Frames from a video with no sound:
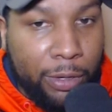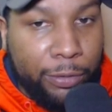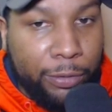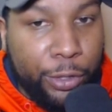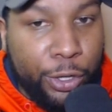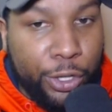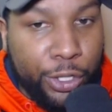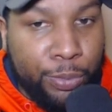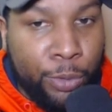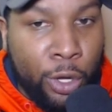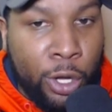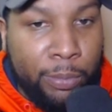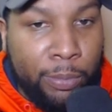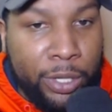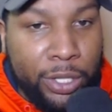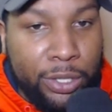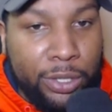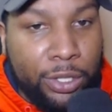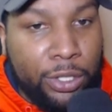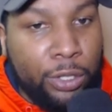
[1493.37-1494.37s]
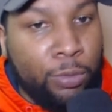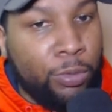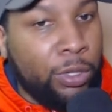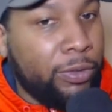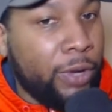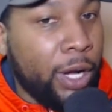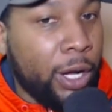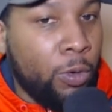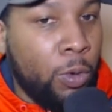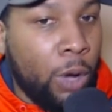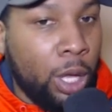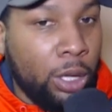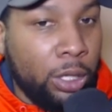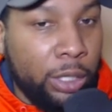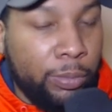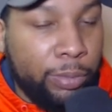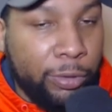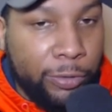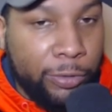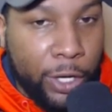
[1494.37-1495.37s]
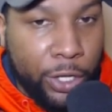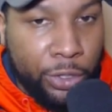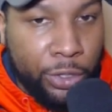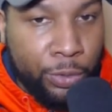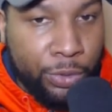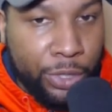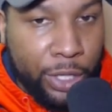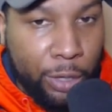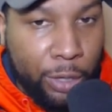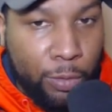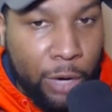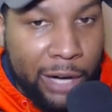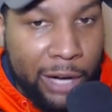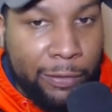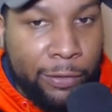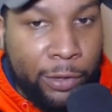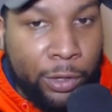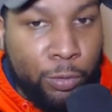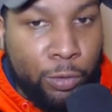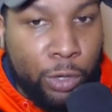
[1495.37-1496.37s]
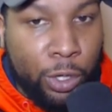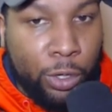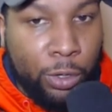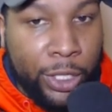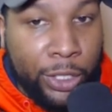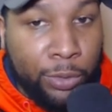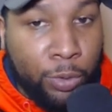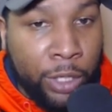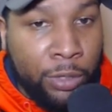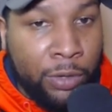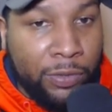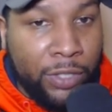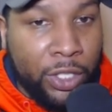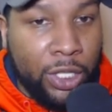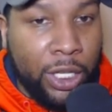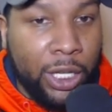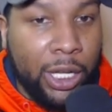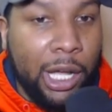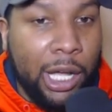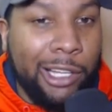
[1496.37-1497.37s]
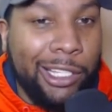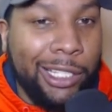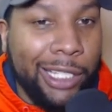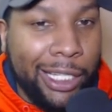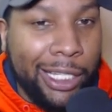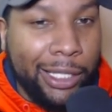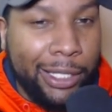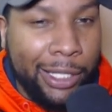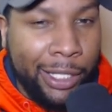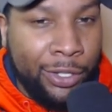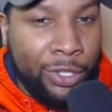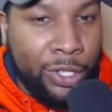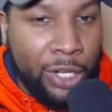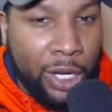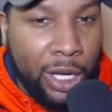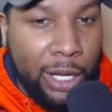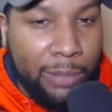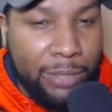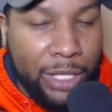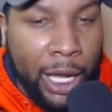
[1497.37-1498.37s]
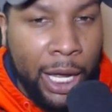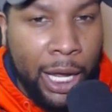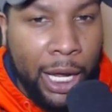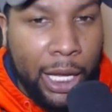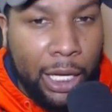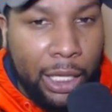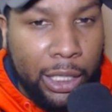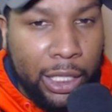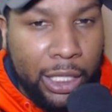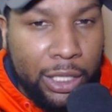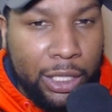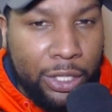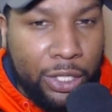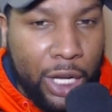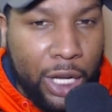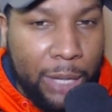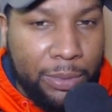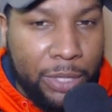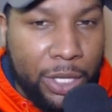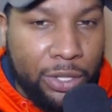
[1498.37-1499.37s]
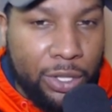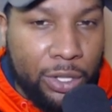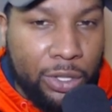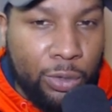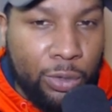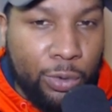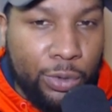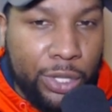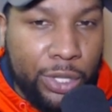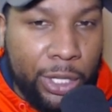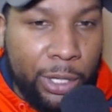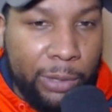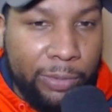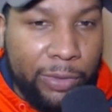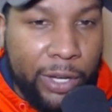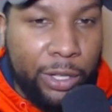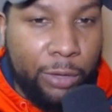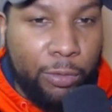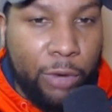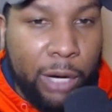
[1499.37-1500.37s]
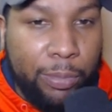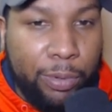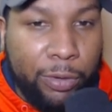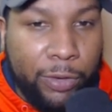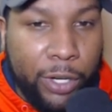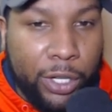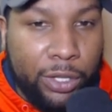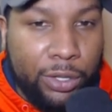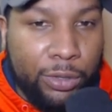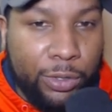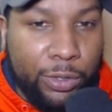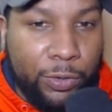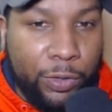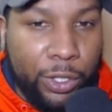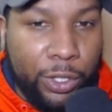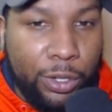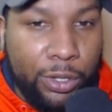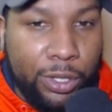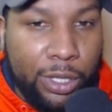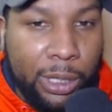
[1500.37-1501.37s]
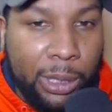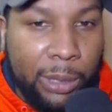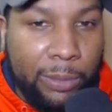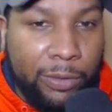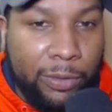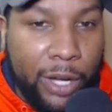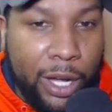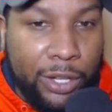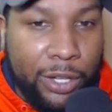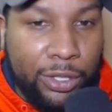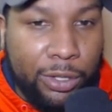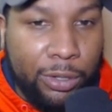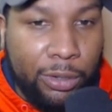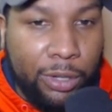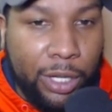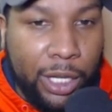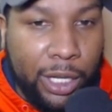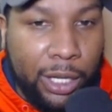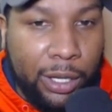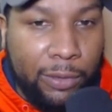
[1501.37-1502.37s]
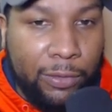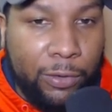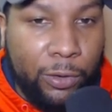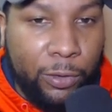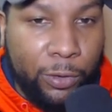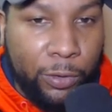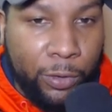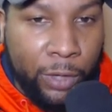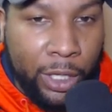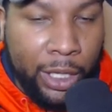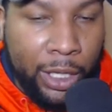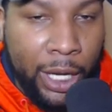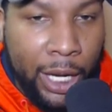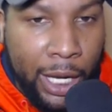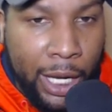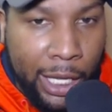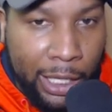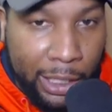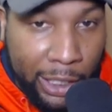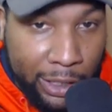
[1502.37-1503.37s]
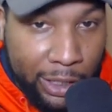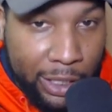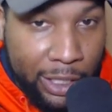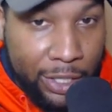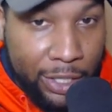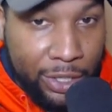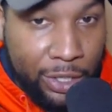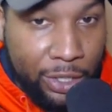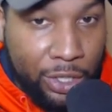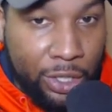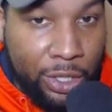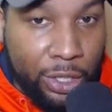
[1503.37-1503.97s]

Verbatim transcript: for your small business, you want to find quality professionals that are right for the role. That's why you have to check out LinkedIn Jobs. LinkedIn Jobs has the tools to help find the right professionals for your team faster and for free. LinkedIn isn't just